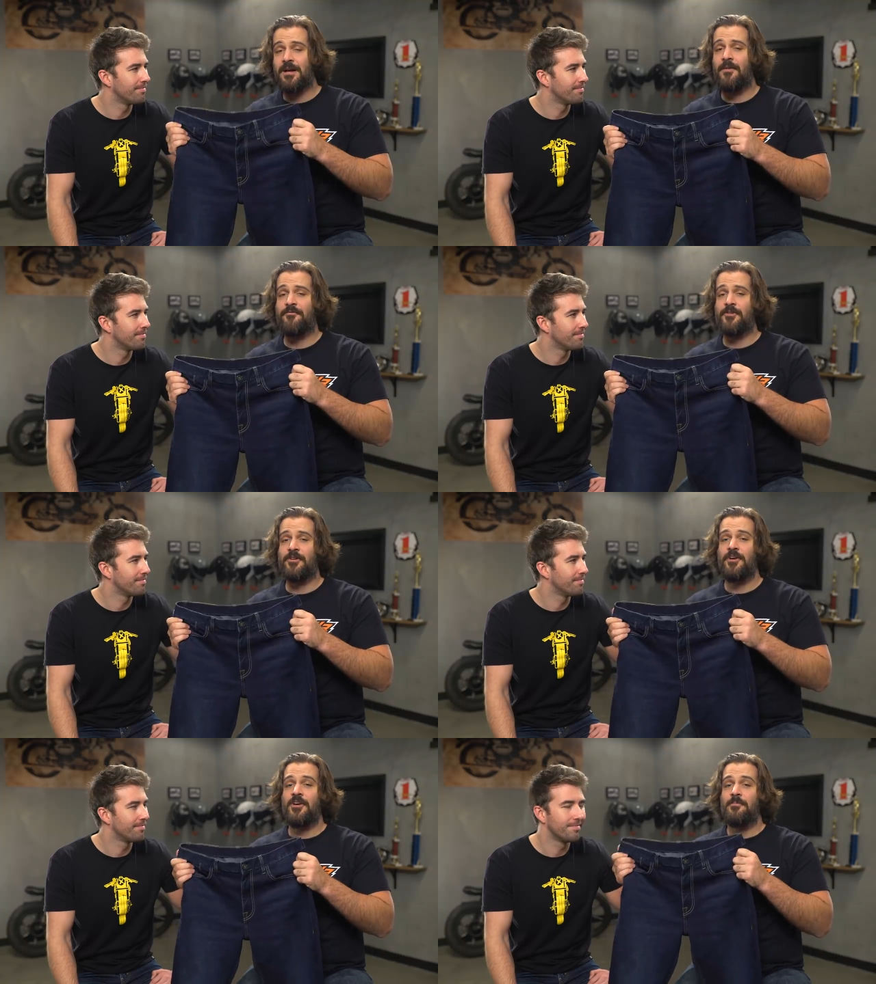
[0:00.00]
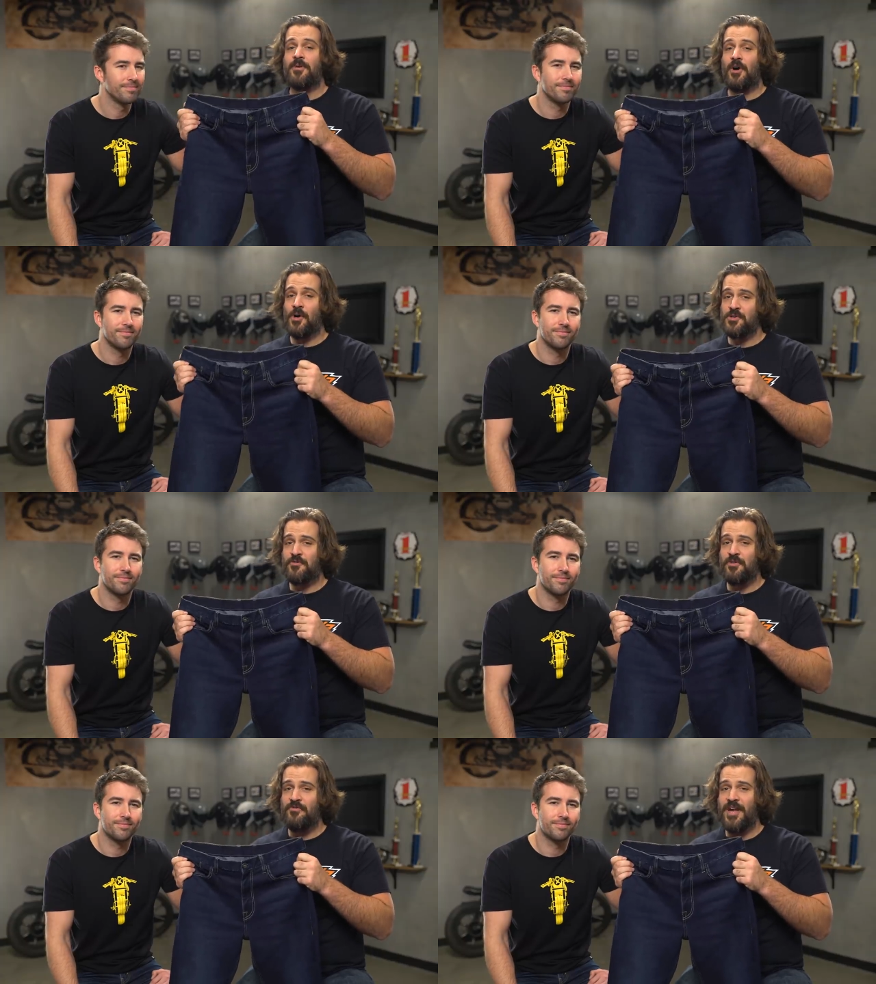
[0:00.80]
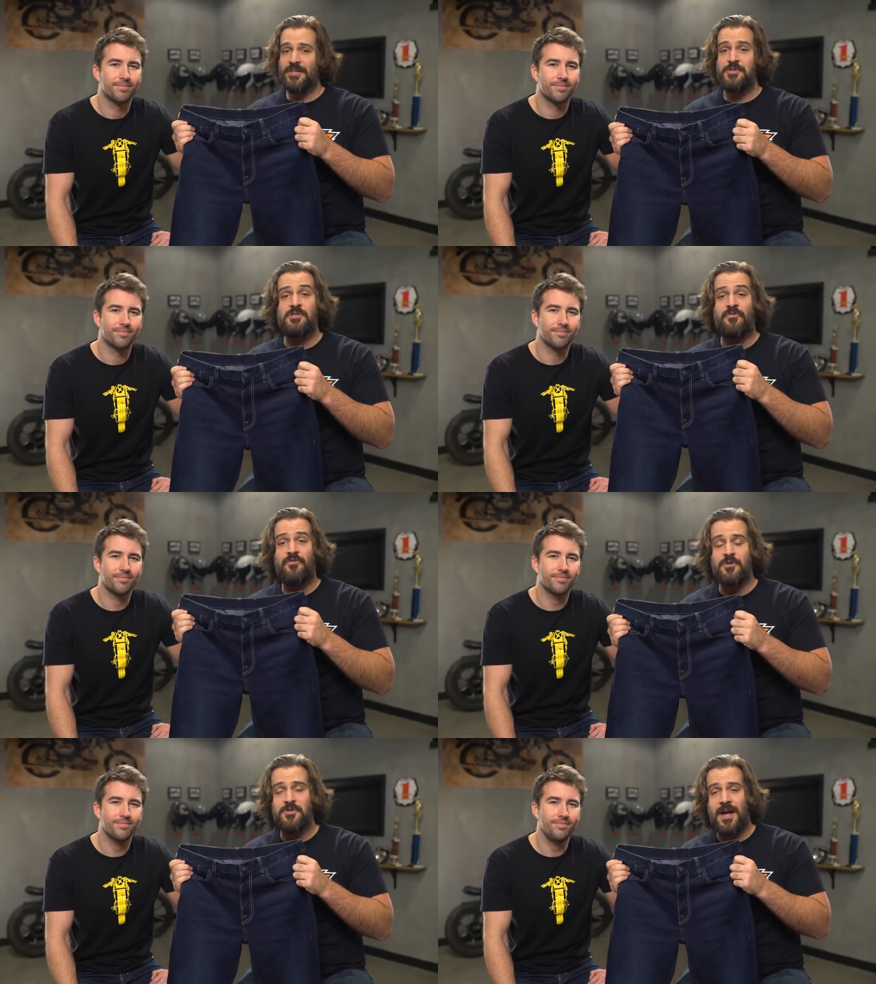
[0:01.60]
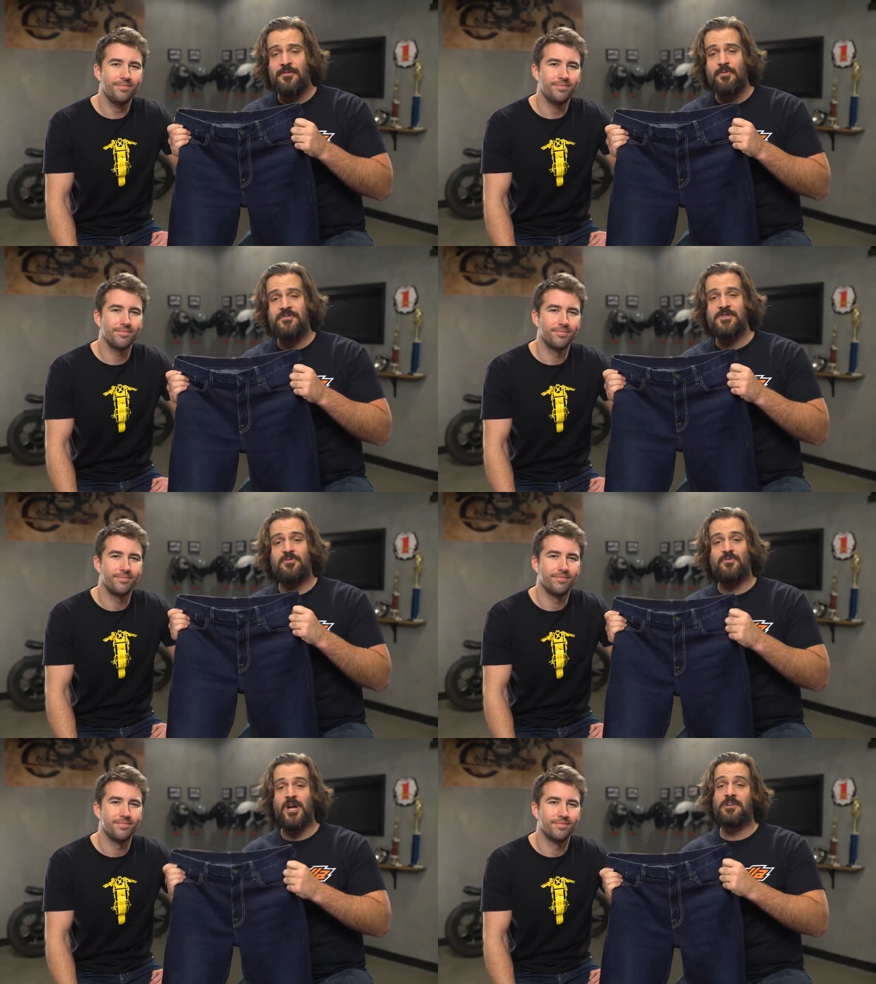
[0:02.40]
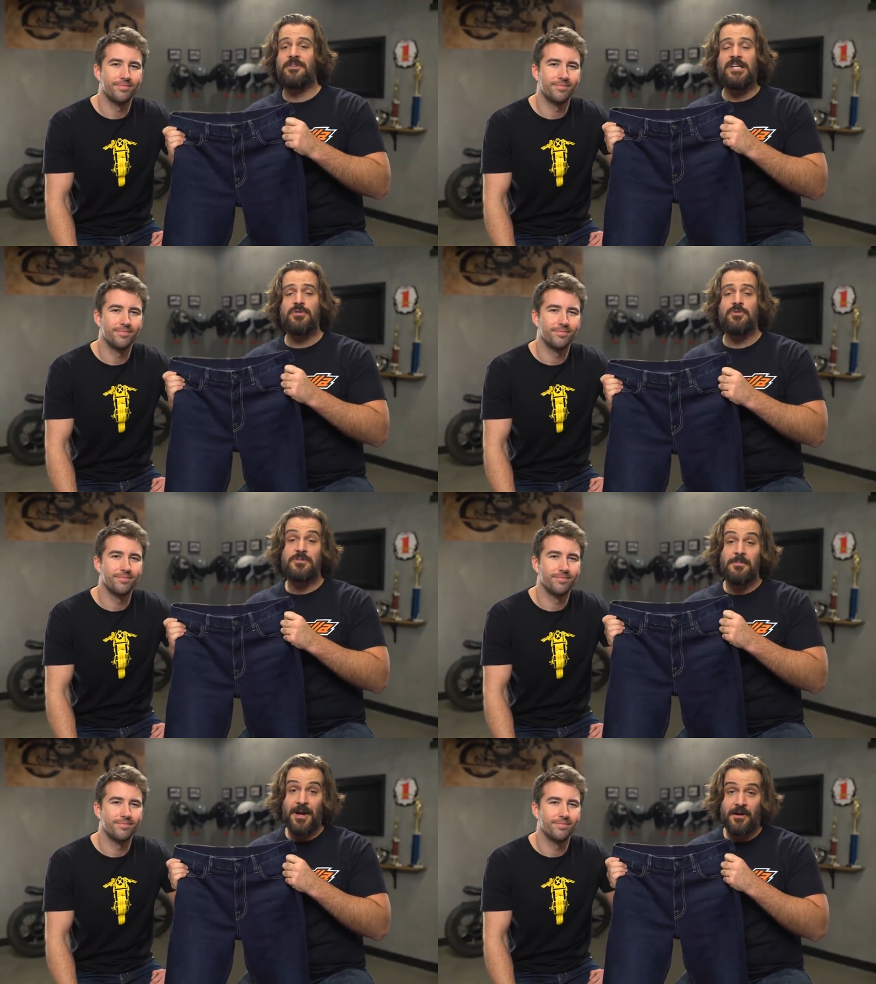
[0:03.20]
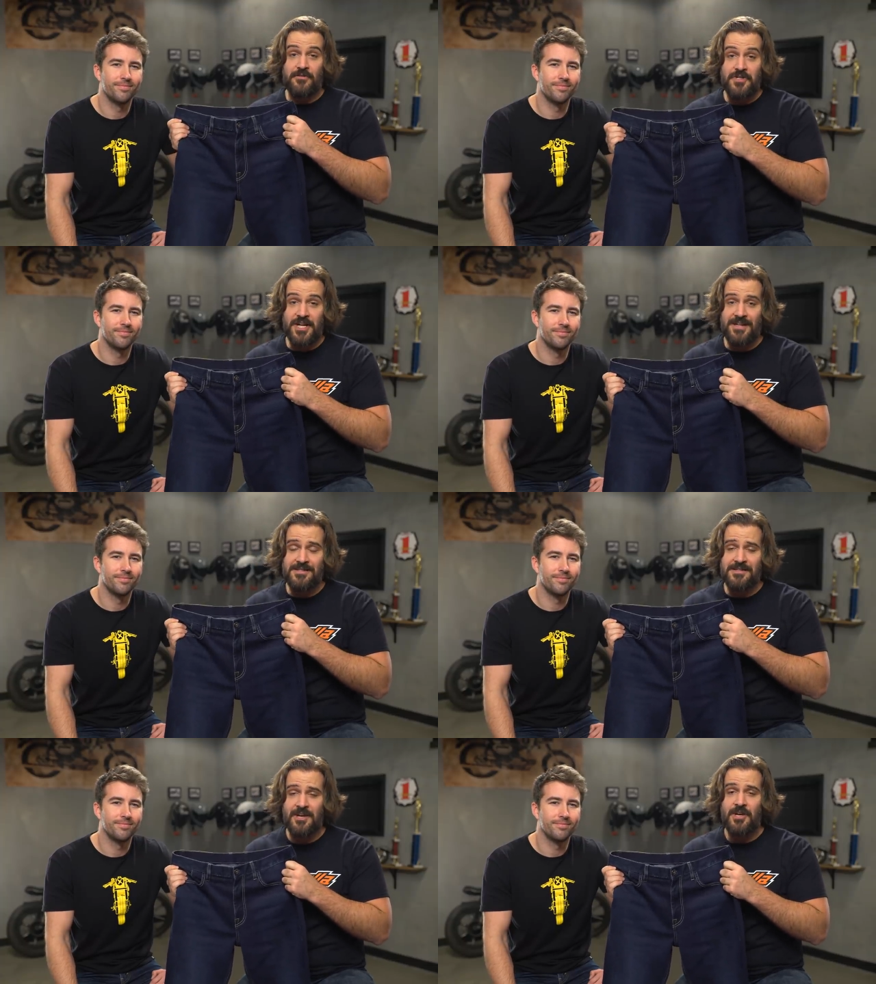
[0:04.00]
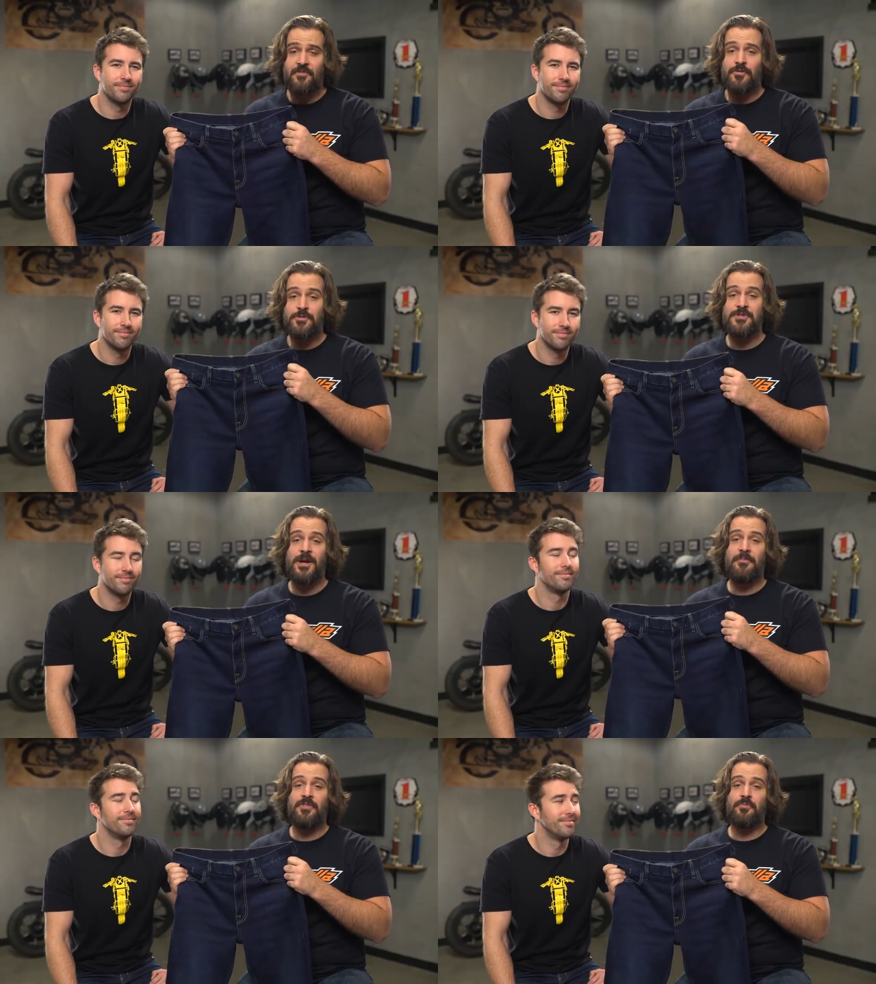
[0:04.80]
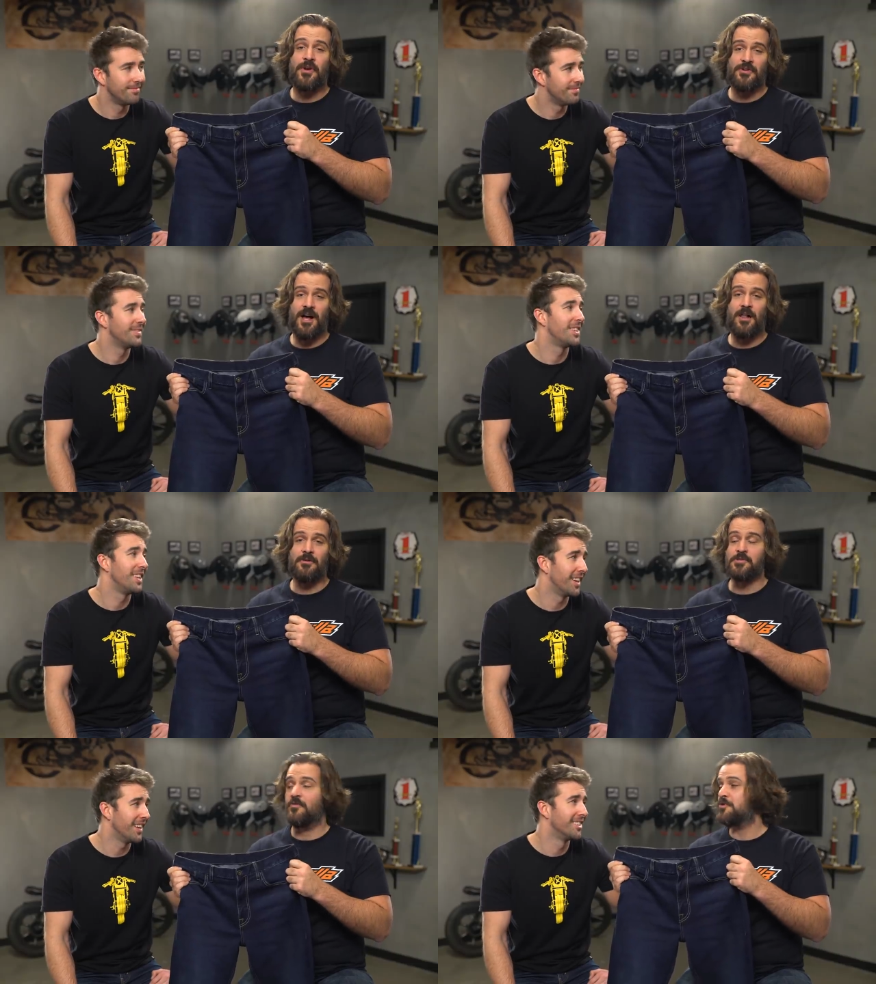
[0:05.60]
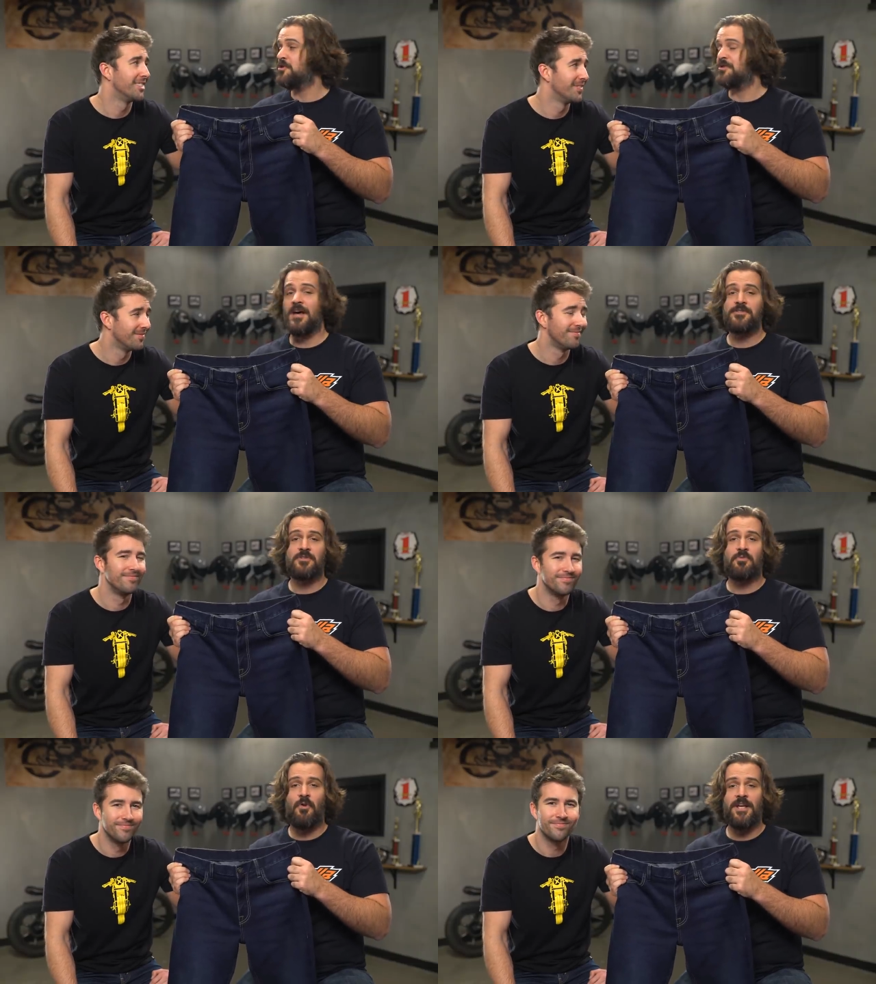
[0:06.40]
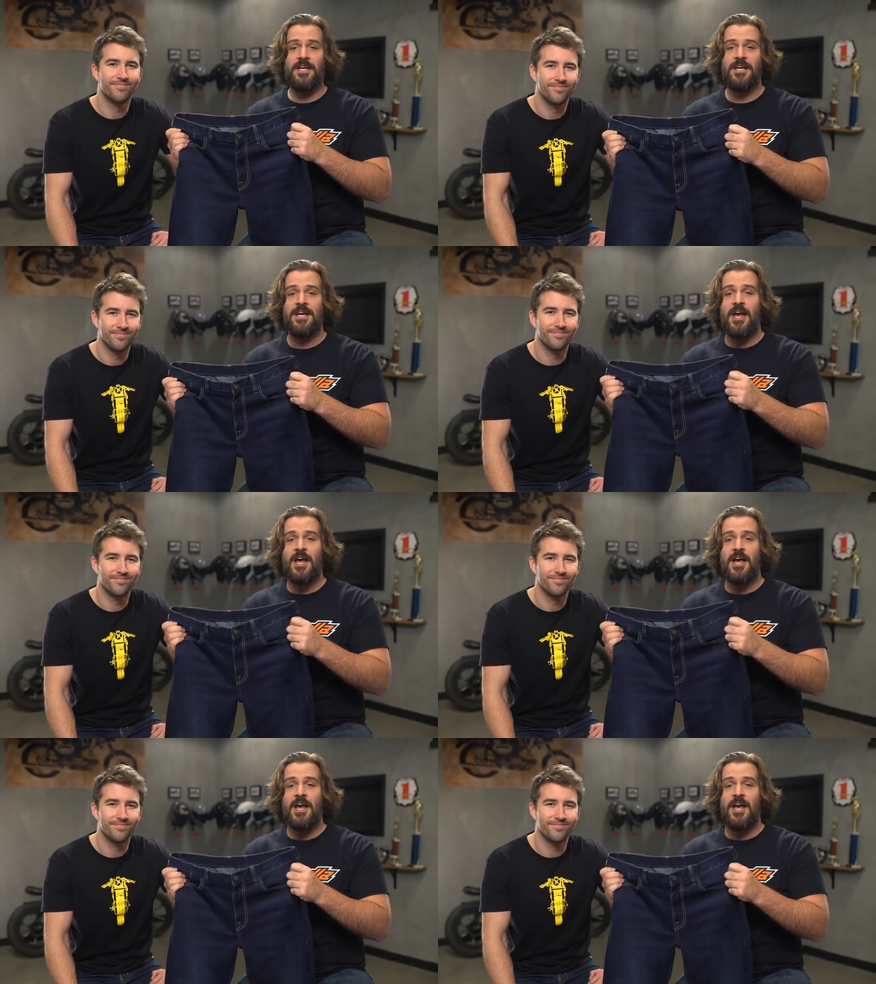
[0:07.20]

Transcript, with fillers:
Speaker 1: and comfort, but also for the fact this is the first time that we have seen Rokker introduce a pair of jeans for sub $300. So for 2020,